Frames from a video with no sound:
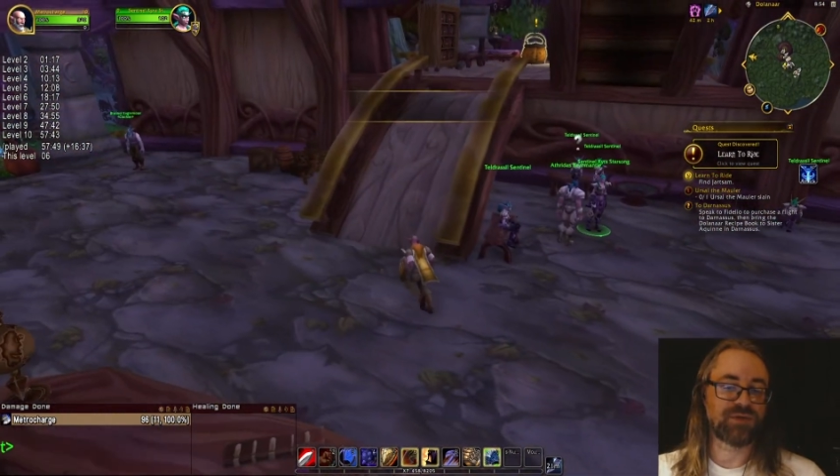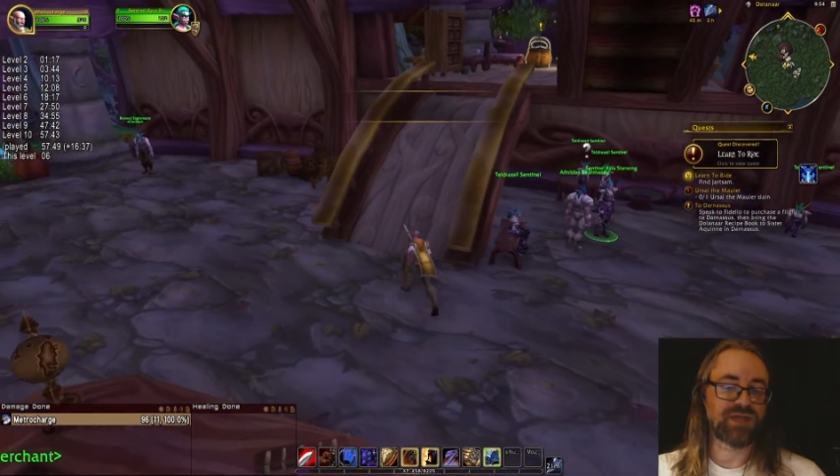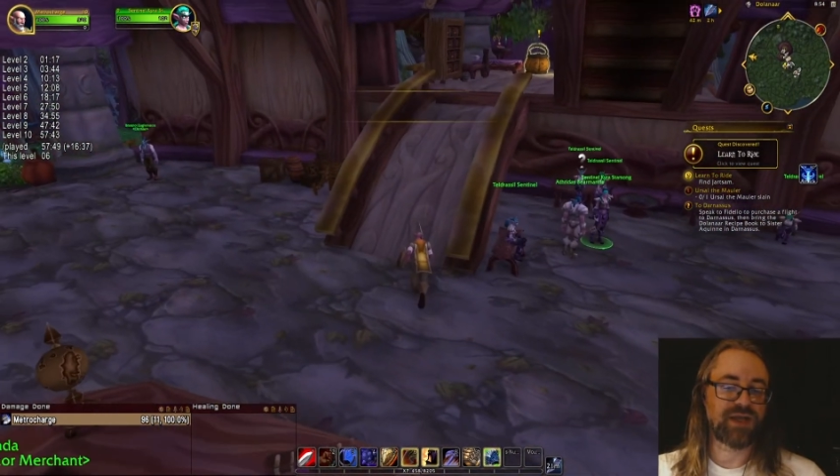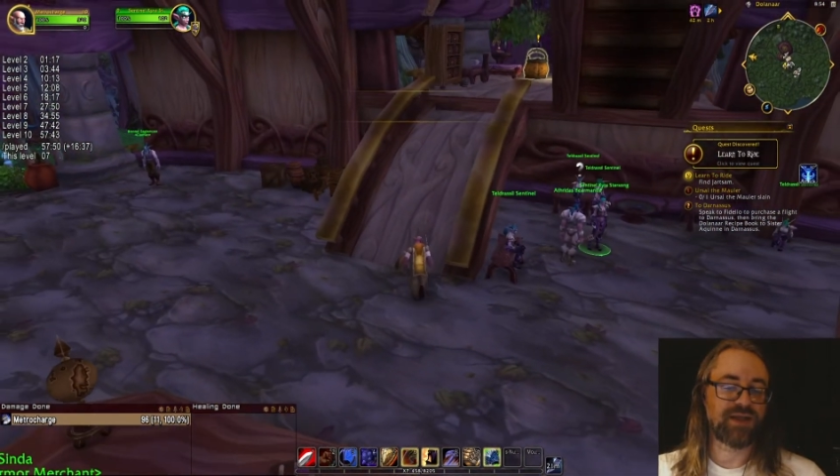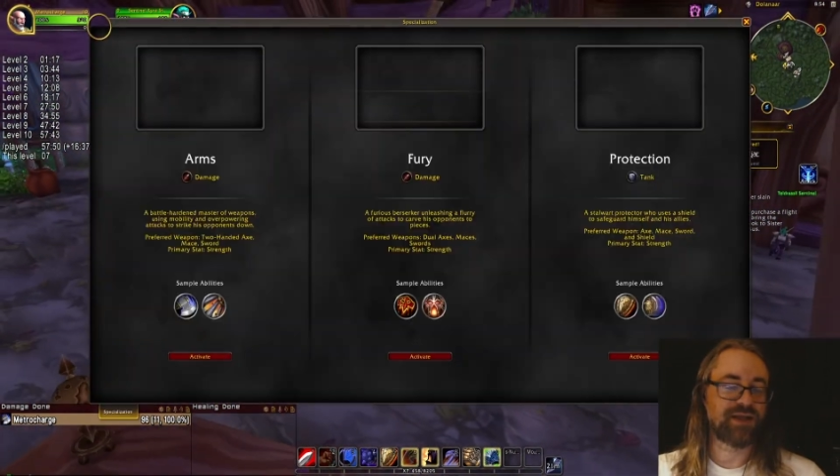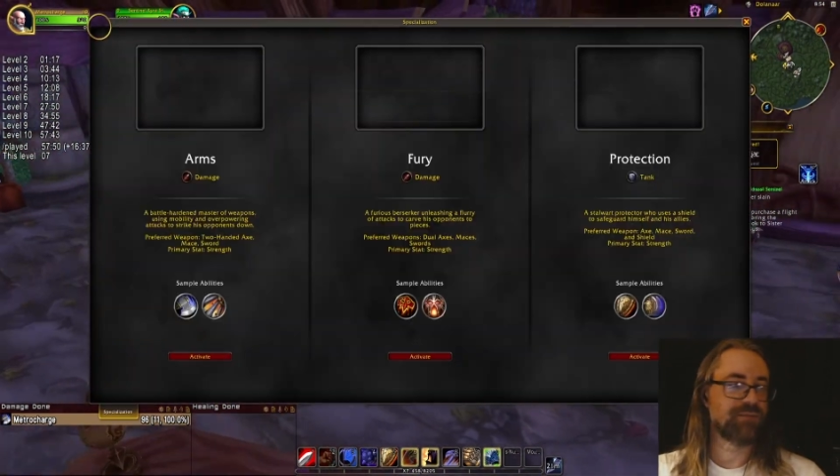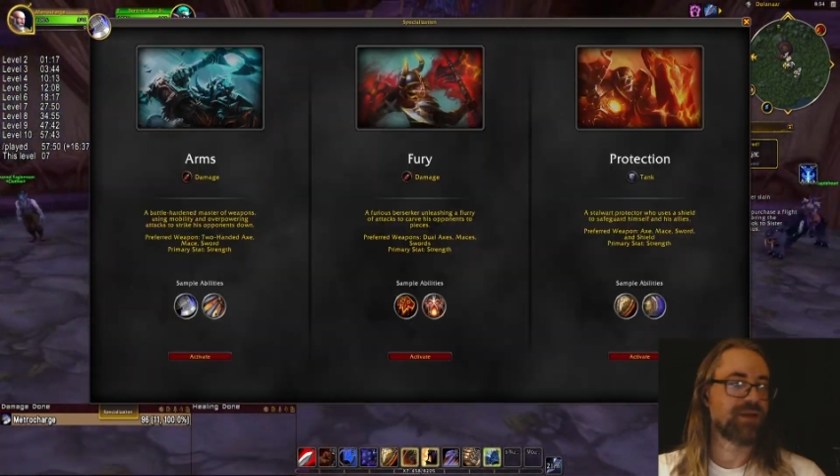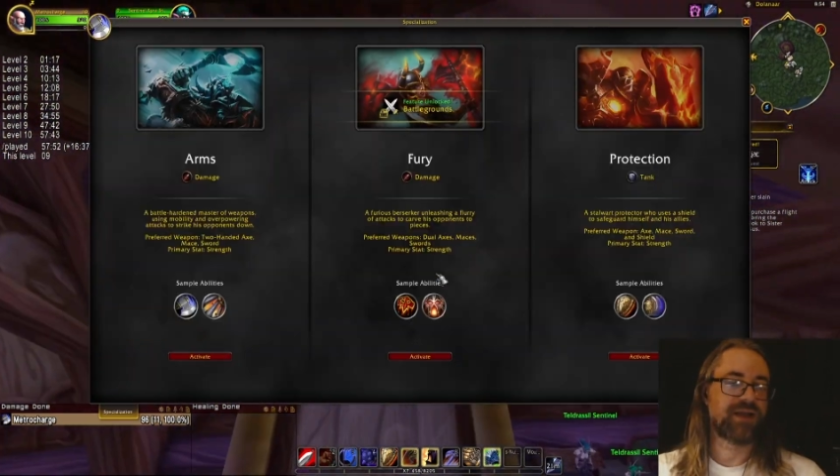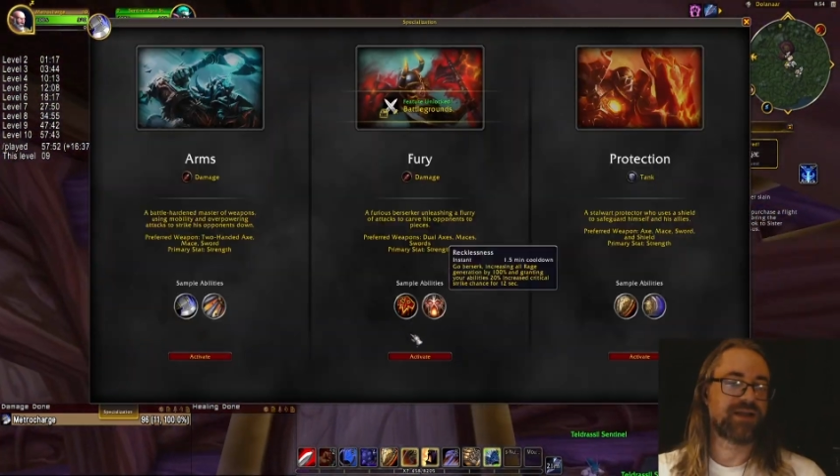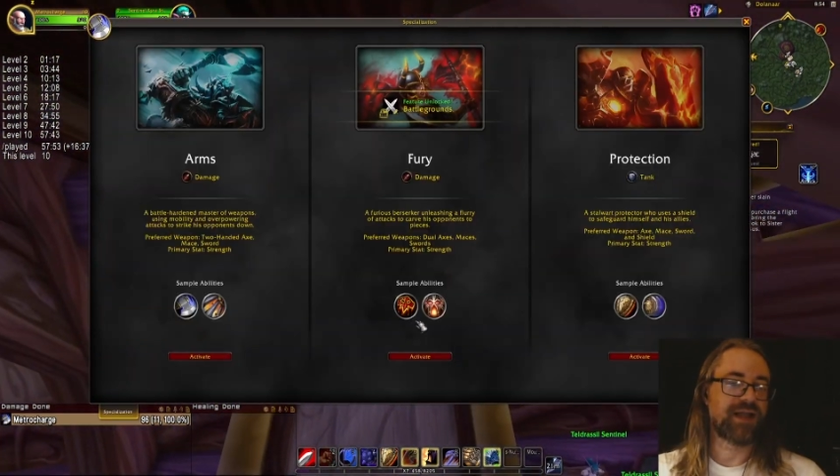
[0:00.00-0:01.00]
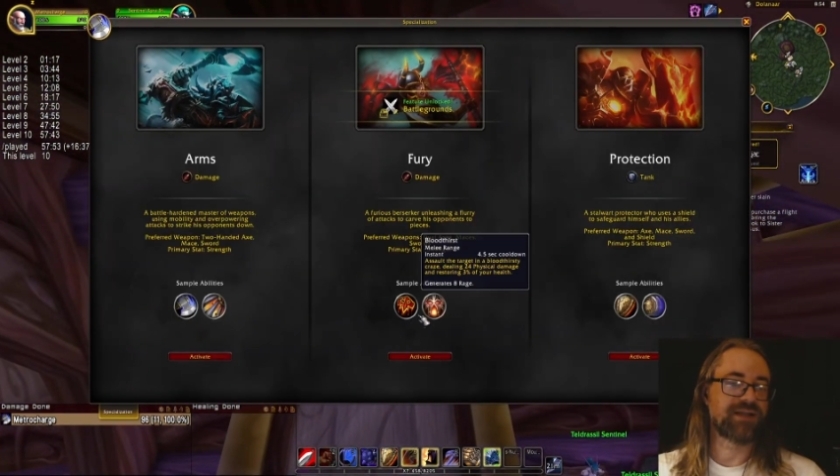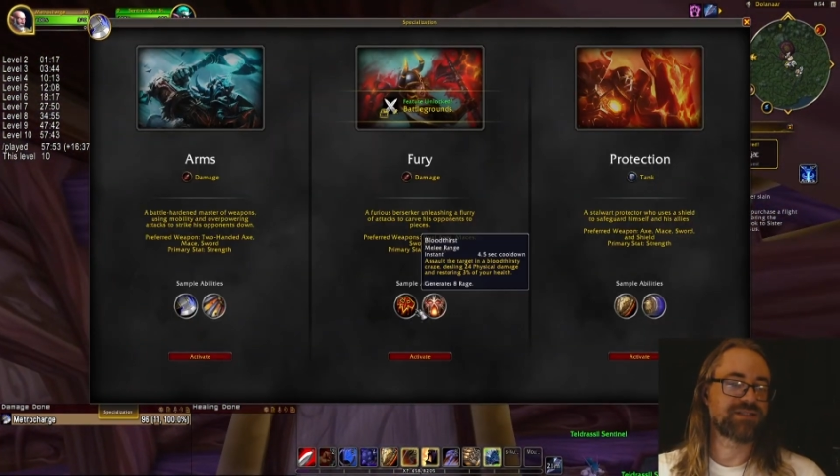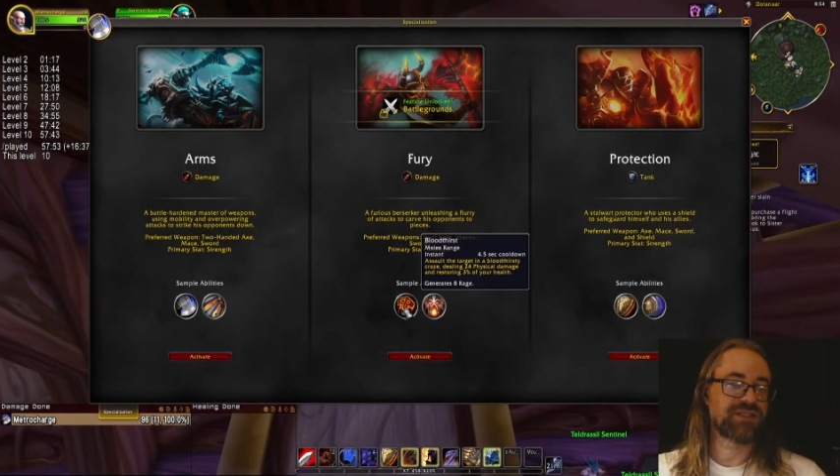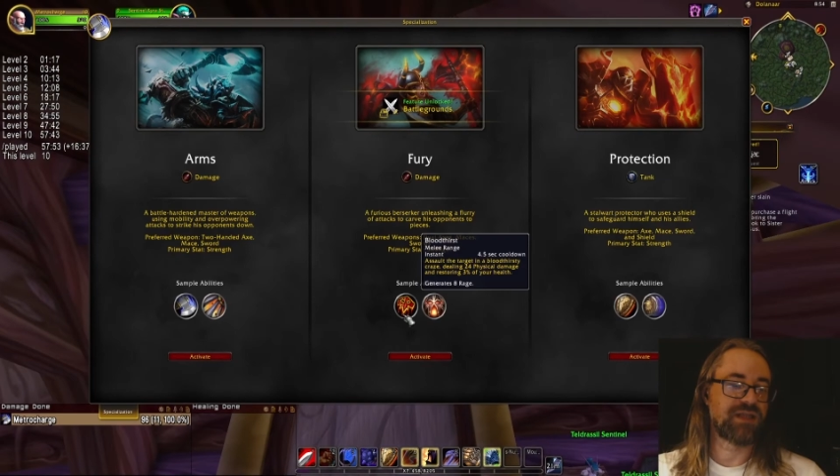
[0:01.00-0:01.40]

which I am finding, I just